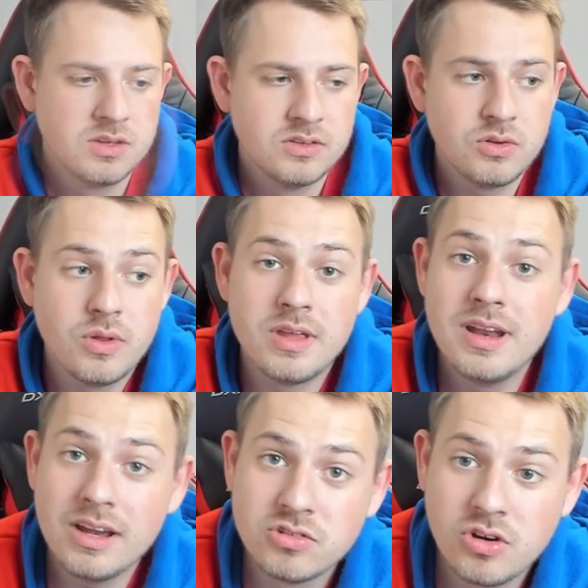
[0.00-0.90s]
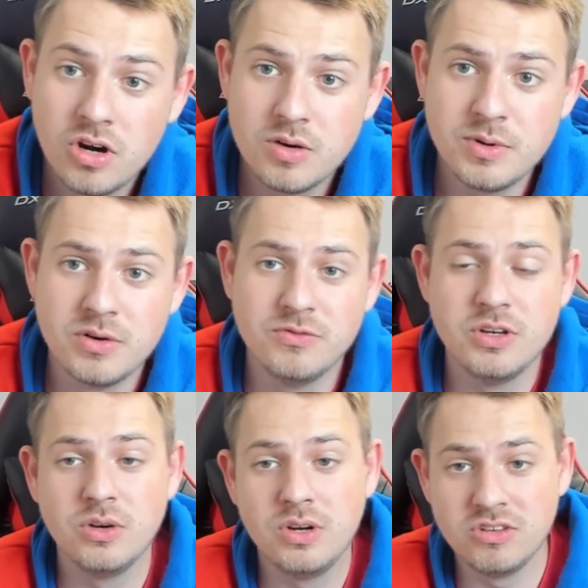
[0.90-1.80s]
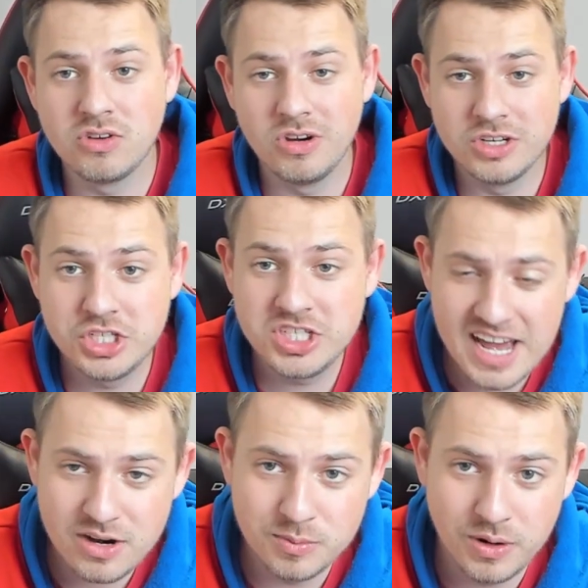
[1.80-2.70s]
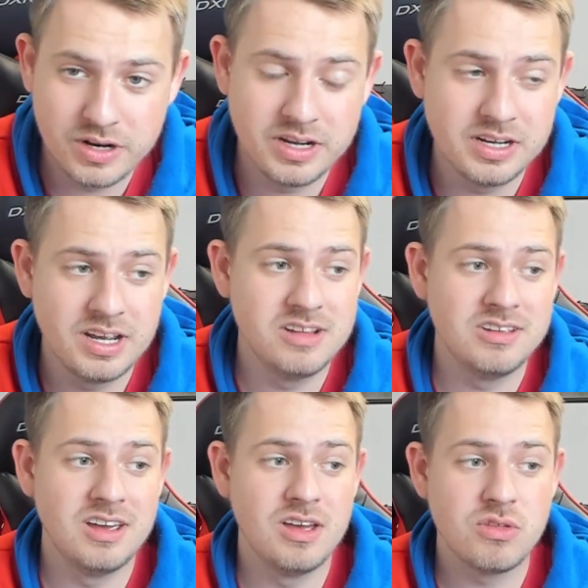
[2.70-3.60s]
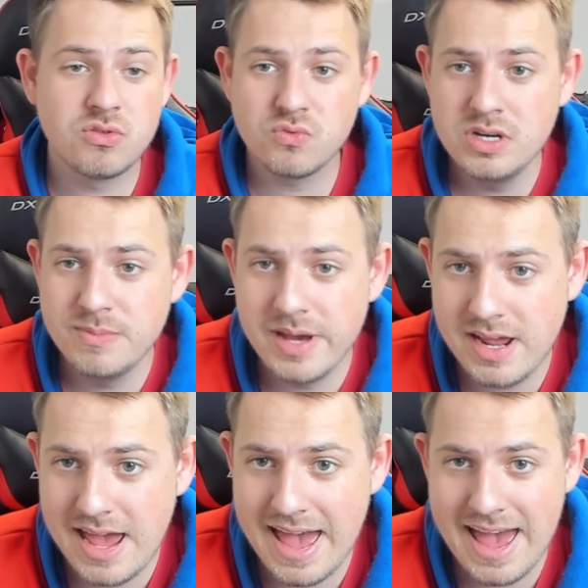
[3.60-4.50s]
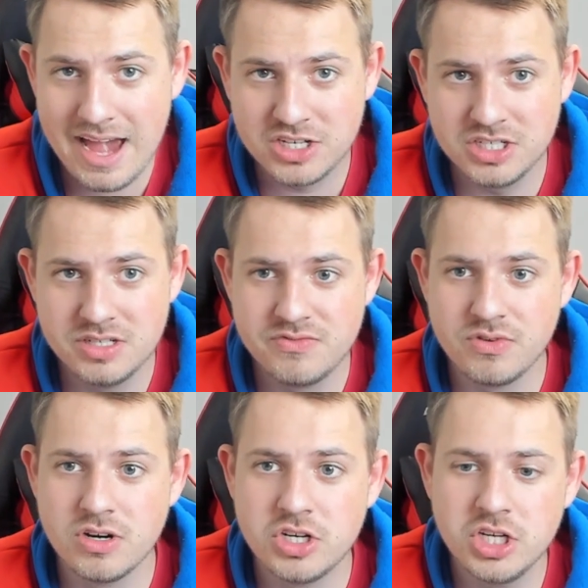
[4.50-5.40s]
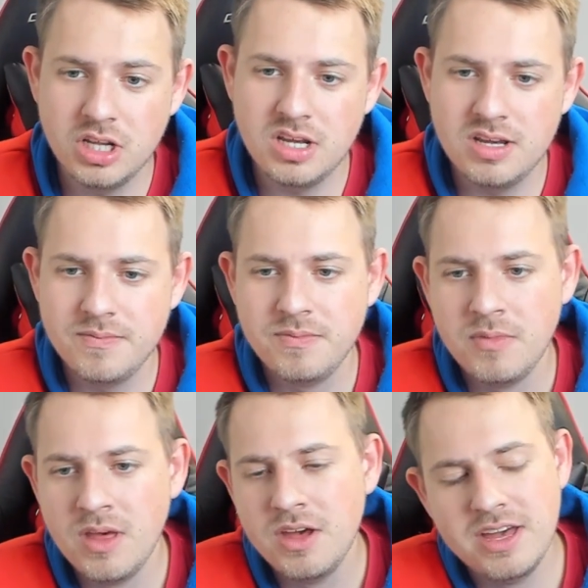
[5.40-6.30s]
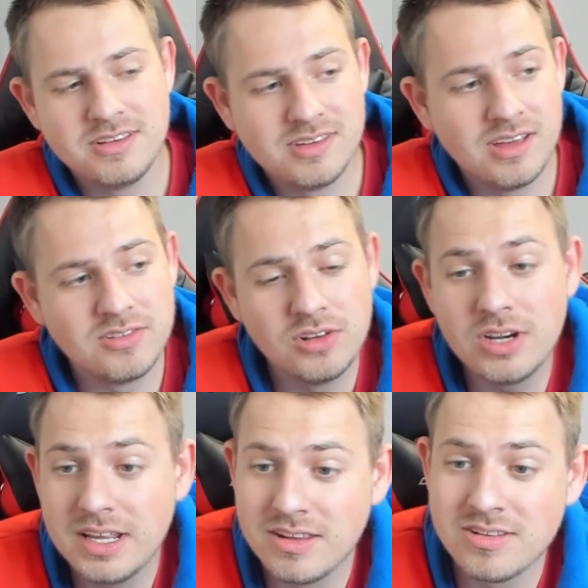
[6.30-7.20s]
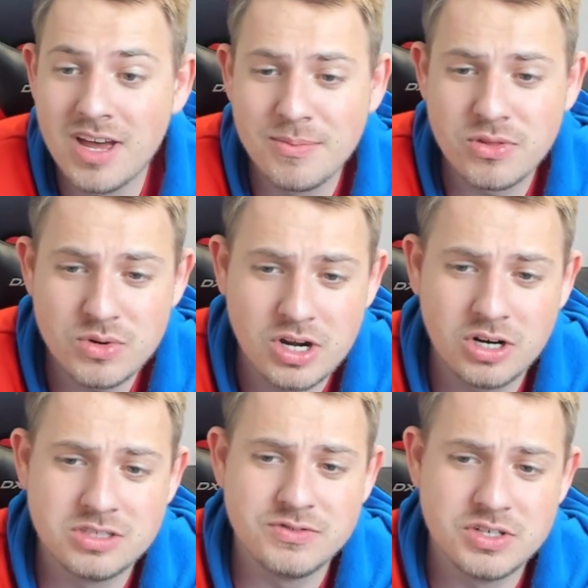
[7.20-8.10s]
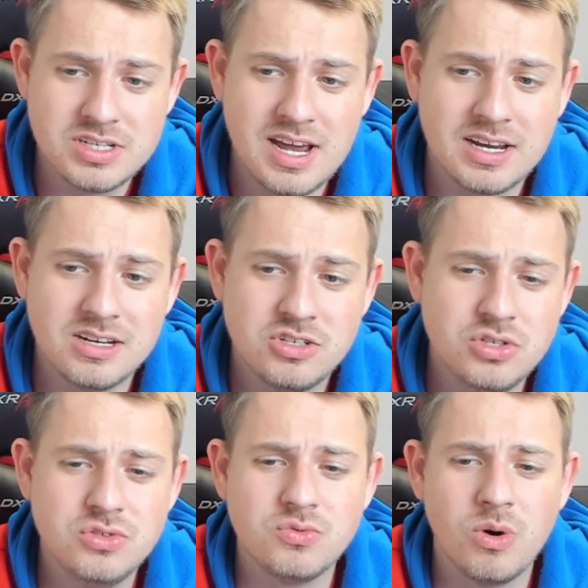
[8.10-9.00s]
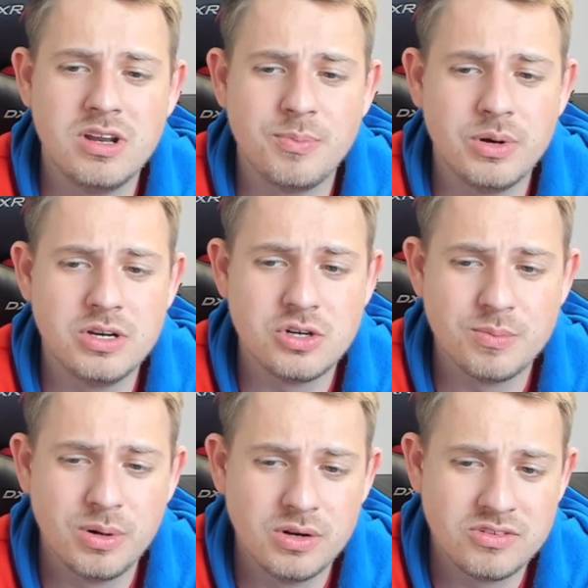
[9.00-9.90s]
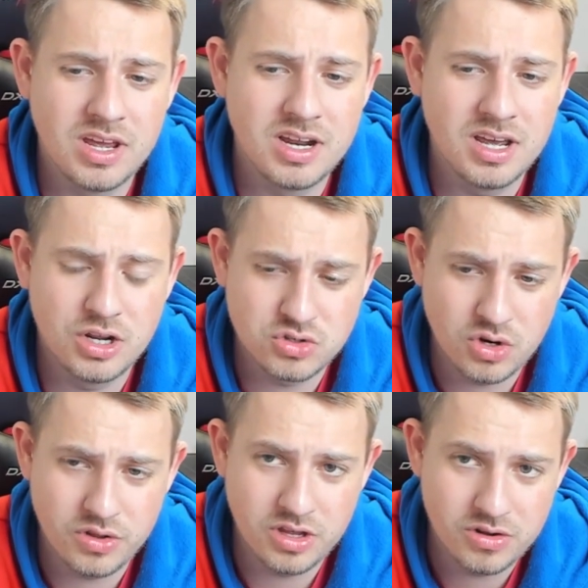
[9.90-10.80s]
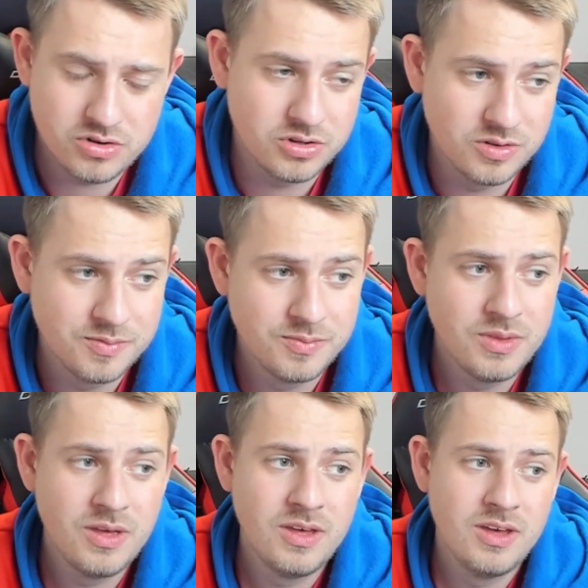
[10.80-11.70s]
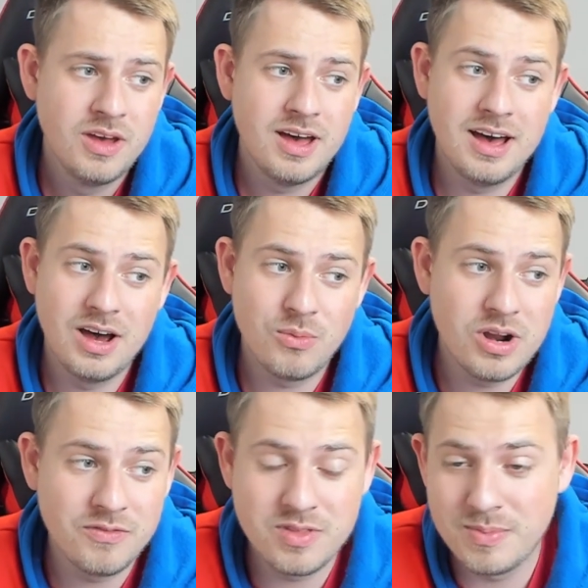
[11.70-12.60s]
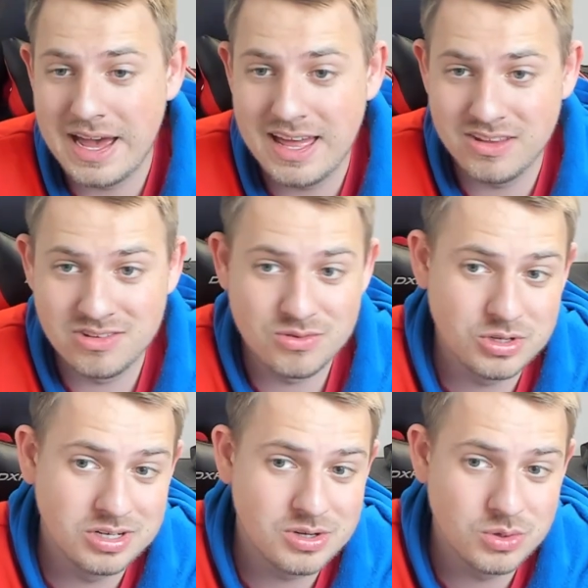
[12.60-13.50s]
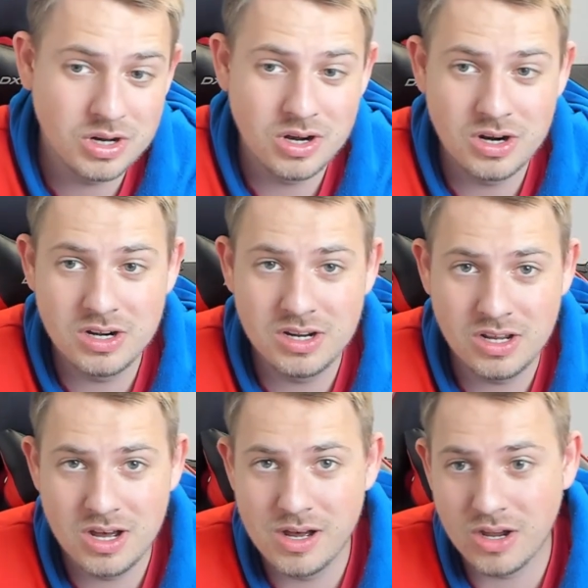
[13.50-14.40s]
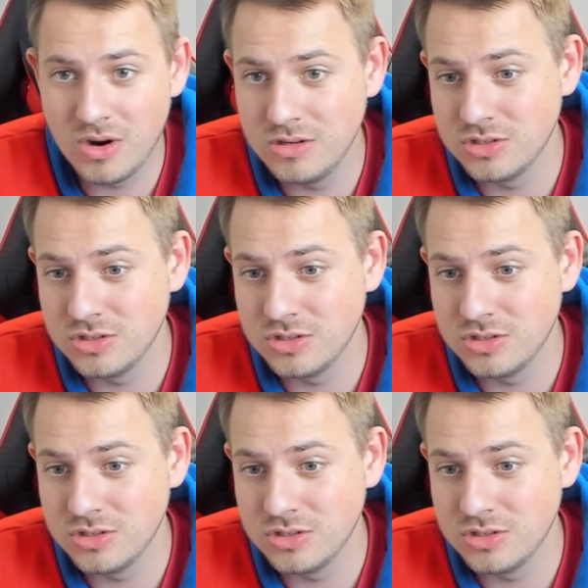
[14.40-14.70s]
So the next card to be revealed is called Shadow Marking. It's a 3-mana action for agility. It says, look at the top 3 cards of your deck, choose one to put into your opponent's hand, and draw the other 2. Right off the bat, this is a really cool card. Card